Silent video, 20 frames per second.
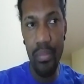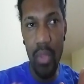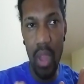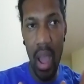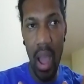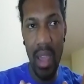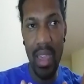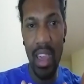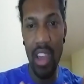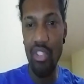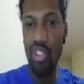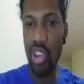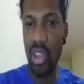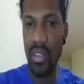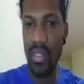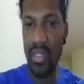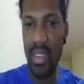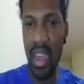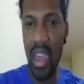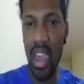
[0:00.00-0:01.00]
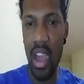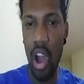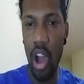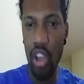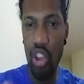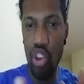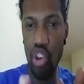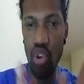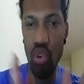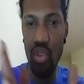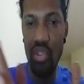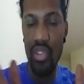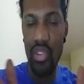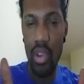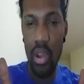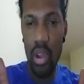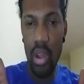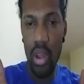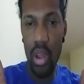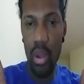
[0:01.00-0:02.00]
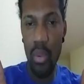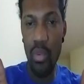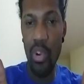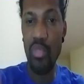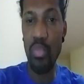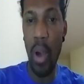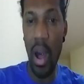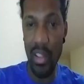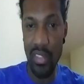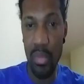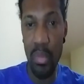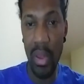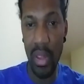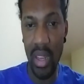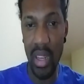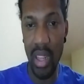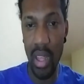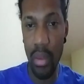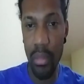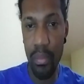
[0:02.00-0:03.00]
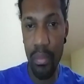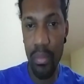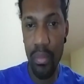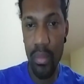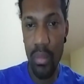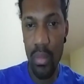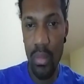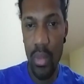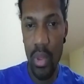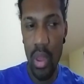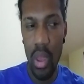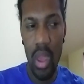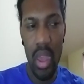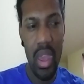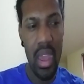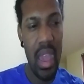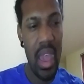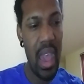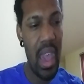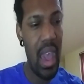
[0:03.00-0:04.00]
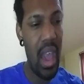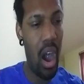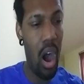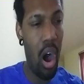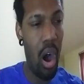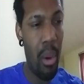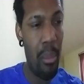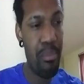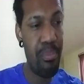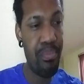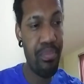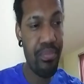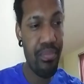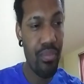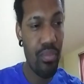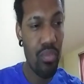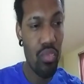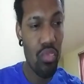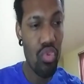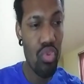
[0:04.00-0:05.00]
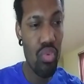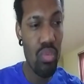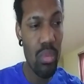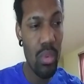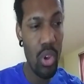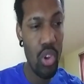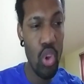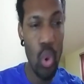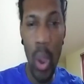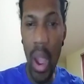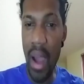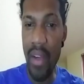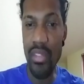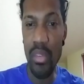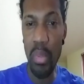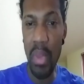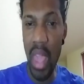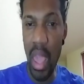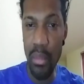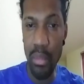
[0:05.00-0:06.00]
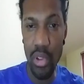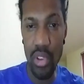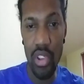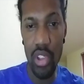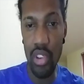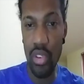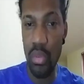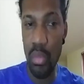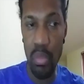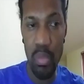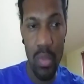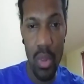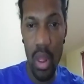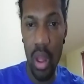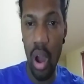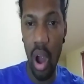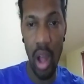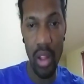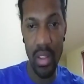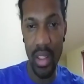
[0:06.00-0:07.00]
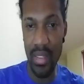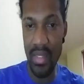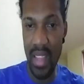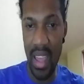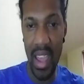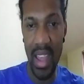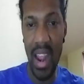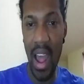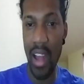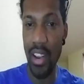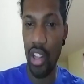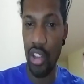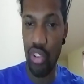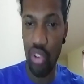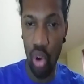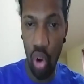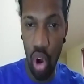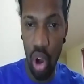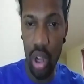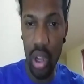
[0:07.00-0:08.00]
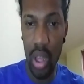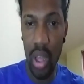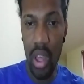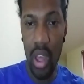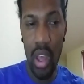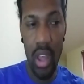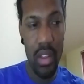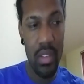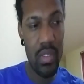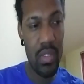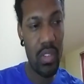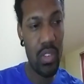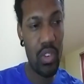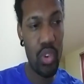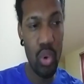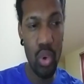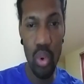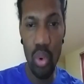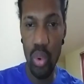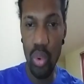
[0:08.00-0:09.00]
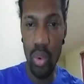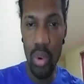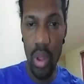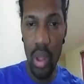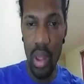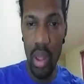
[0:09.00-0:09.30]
I guess you could say, a huge responsibility. You have to be able to understand how to talk to